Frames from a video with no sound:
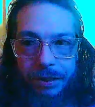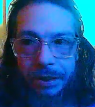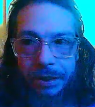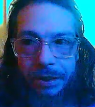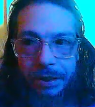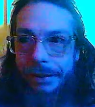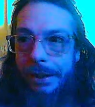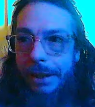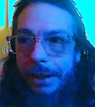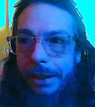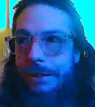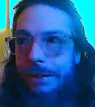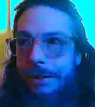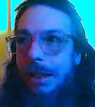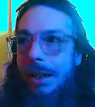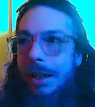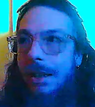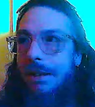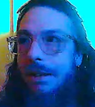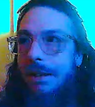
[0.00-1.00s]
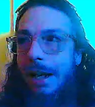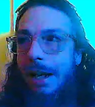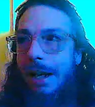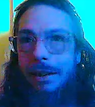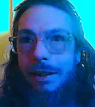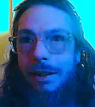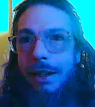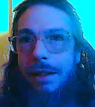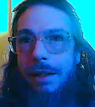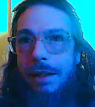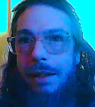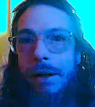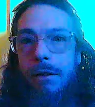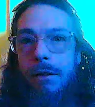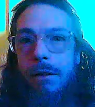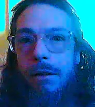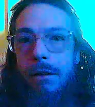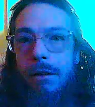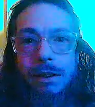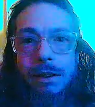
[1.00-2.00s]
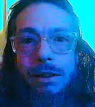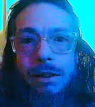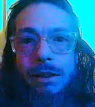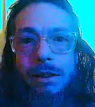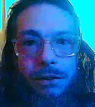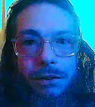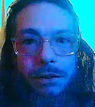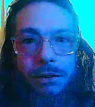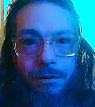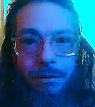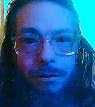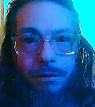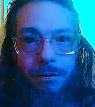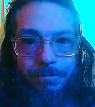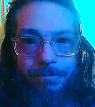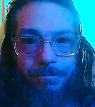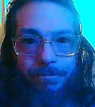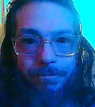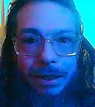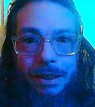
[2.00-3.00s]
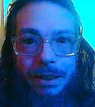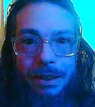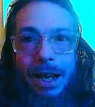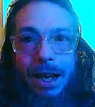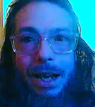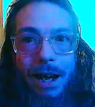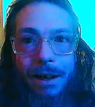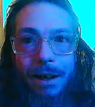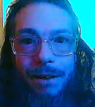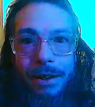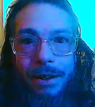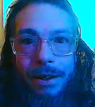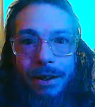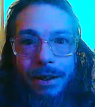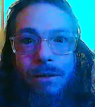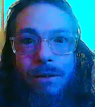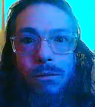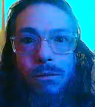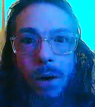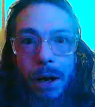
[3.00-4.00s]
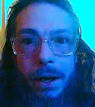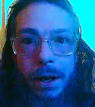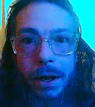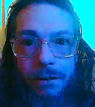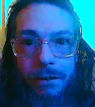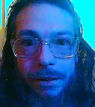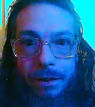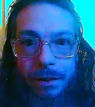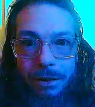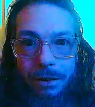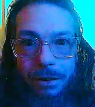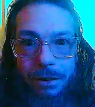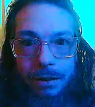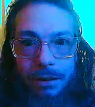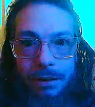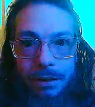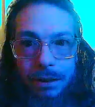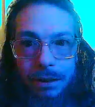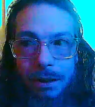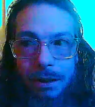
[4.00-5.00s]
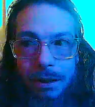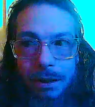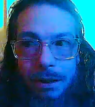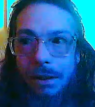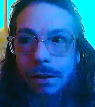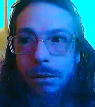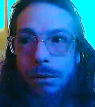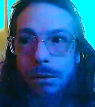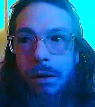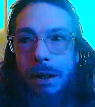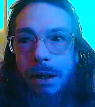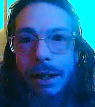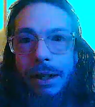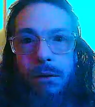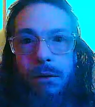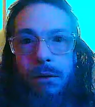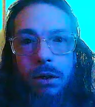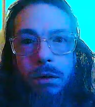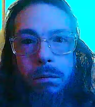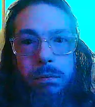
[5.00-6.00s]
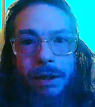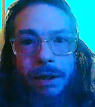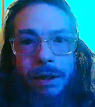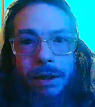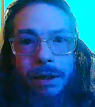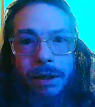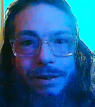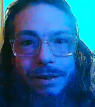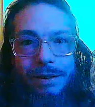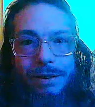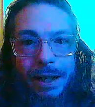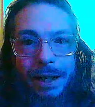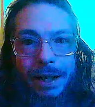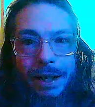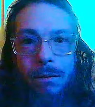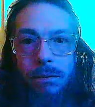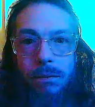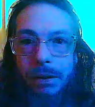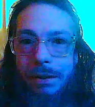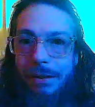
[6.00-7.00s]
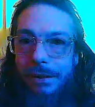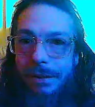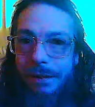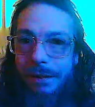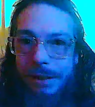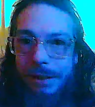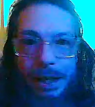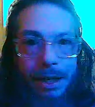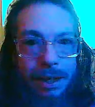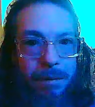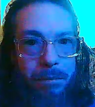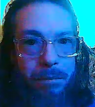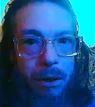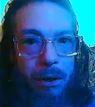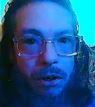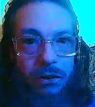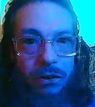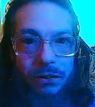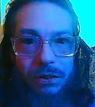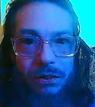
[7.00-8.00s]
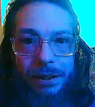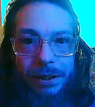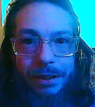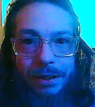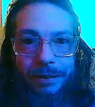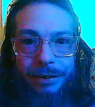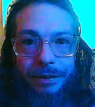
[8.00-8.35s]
And then that can lead right up to dismissal. Yeah, getting fired. There's plenty of workplaces that have the same policy.